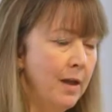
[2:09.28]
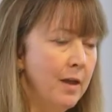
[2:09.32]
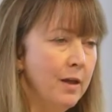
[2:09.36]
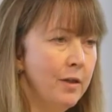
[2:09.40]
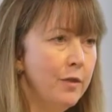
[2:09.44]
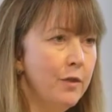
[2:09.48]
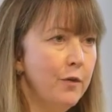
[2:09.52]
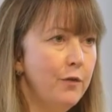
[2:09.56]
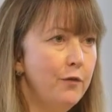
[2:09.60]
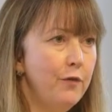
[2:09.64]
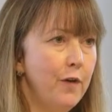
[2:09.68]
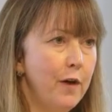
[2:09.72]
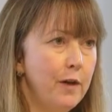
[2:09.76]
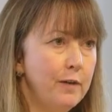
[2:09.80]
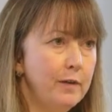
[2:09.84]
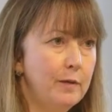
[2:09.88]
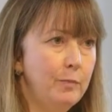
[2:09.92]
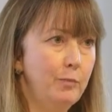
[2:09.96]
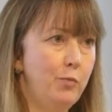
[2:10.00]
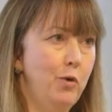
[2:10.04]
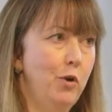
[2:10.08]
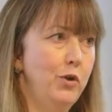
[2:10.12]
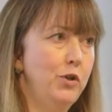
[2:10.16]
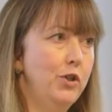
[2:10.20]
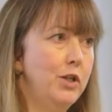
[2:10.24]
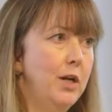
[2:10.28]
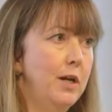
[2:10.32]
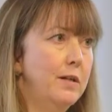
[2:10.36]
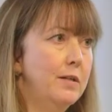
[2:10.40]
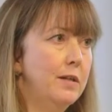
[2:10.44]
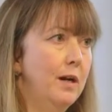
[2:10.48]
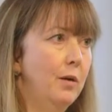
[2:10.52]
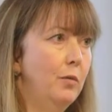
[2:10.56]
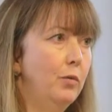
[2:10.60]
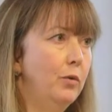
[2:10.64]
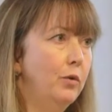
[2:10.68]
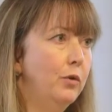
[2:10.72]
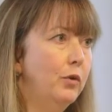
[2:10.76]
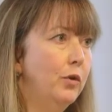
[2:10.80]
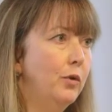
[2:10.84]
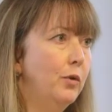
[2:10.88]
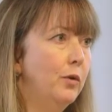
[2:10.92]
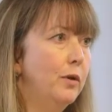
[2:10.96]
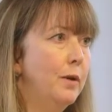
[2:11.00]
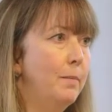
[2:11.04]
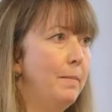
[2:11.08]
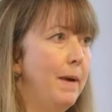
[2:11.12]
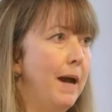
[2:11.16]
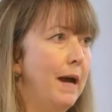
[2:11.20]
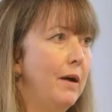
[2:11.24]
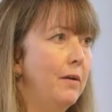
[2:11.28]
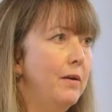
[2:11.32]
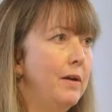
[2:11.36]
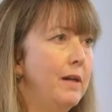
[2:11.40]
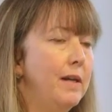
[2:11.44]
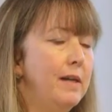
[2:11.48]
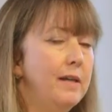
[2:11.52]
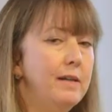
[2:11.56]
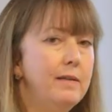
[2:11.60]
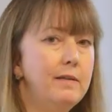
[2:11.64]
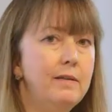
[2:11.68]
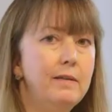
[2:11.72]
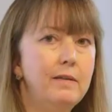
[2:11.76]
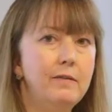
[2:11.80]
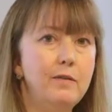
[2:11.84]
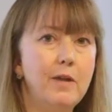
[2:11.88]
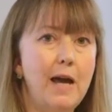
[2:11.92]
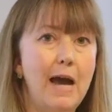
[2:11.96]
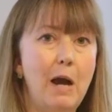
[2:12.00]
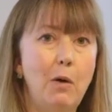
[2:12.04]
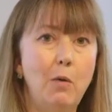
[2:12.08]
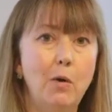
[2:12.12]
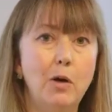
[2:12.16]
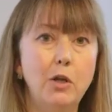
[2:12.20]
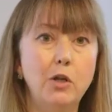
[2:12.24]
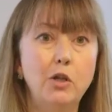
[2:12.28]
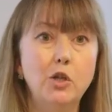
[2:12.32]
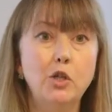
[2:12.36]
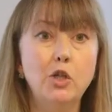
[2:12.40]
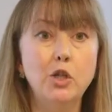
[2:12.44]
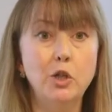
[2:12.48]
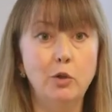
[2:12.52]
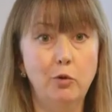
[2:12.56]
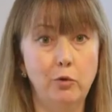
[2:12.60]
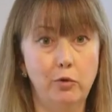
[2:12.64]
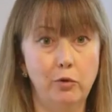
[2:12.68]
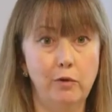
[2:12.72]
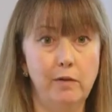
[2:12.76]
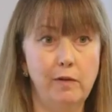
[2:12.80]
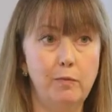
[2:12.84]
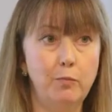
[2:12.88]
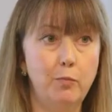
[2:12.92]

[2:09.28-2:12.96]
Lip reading: the first project I will talk about is our children's